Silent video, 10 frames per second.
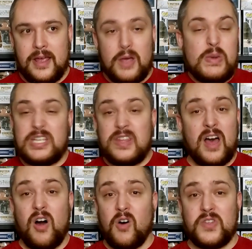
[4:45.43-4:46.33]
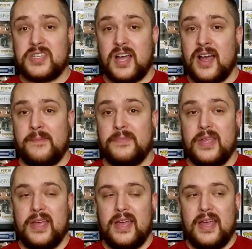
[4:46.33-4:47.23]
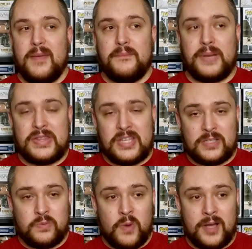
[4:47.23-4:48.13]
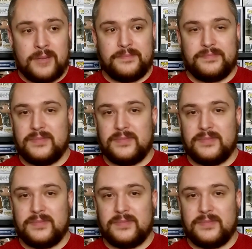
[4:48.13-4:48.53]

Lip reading: We see that all the time, but this one,